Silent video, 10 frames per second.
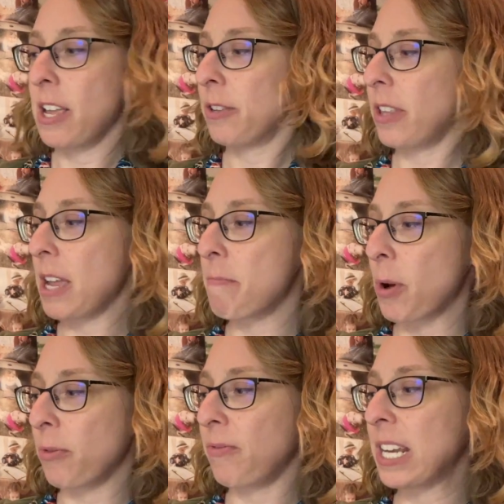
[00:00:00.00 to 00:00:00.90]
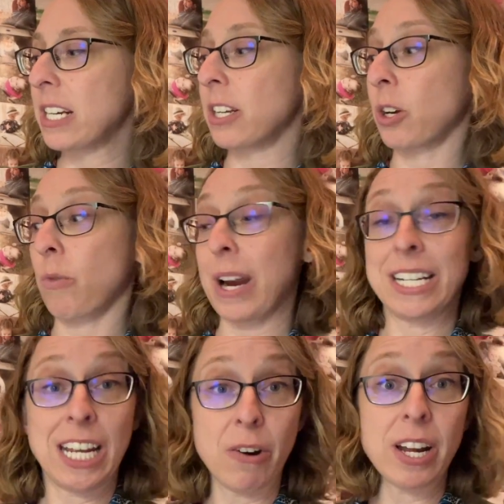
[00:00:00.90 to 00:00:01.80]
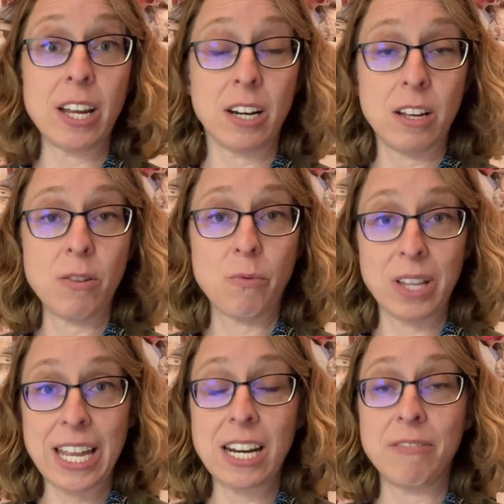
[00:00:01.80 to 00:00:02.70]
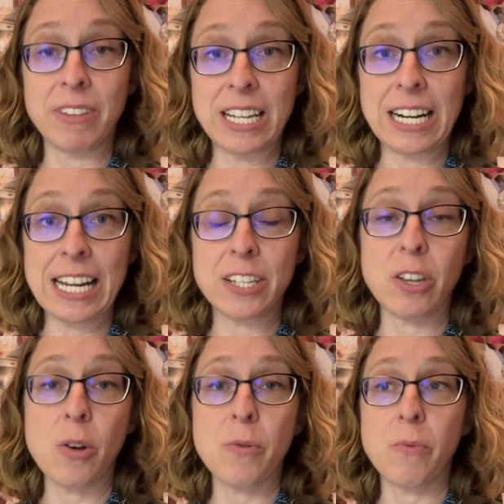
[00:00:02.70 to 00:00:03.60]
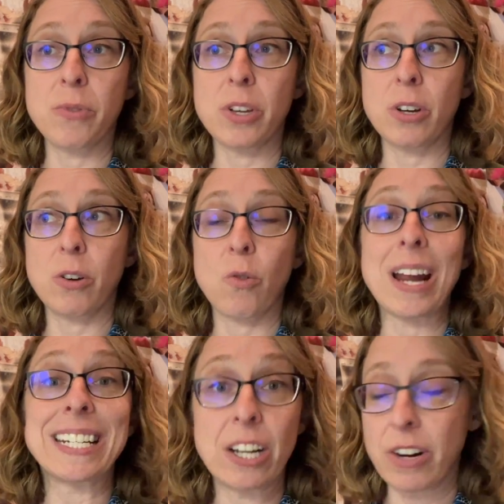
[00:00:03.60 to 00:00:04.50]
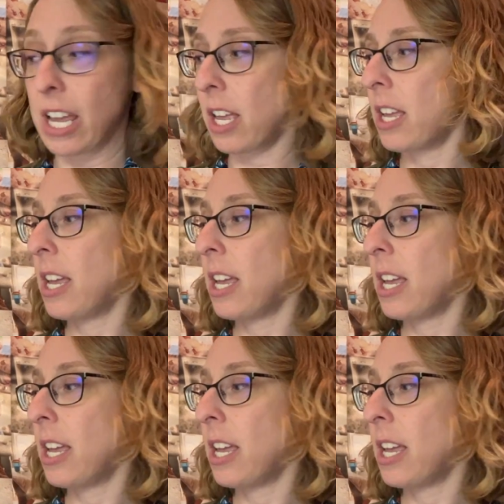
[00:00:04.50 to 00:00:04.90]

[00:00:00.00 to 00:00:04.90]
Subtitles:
So they both feed into criterion-related validity, so the criteria,